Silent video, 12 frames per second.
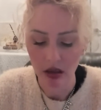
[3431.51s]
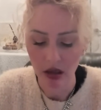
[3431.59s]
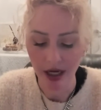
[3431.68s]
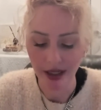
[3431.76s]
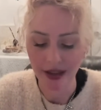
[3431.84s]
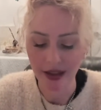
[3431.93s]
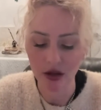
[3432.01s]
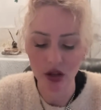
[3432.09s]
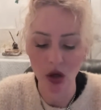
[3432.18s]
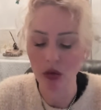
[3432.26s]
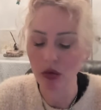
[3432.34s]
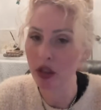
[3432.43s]
I
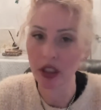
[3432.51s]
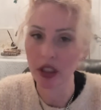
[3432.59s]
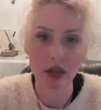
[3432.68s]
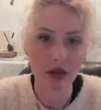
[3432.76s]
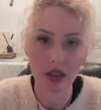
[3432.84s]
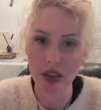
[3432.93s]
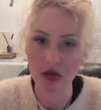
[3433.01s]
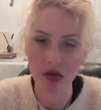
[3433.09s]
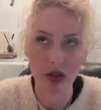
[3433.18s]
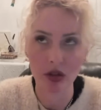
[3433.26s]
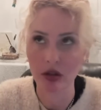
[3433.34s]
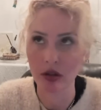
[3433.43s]
don't look at
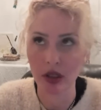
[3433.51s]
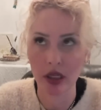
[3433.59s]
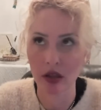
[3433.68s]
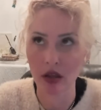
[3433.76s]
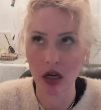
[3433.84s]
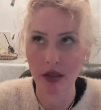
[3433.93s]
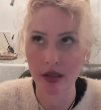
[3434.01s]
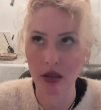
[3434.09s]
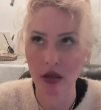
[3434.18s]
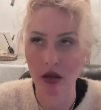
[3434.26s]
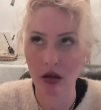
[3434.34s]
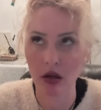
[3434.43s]
Israel and
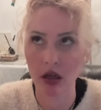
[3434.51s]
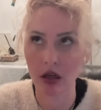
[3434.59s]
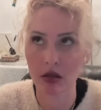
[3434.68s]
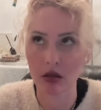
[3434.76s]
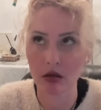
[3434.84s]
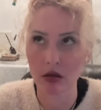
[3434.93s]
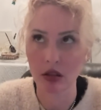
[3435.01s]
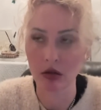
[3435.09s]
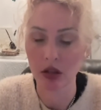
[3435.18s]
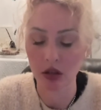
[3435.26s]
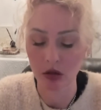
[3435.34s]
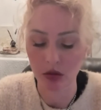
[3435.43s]
Gaza on
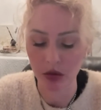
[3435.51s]
YouTube.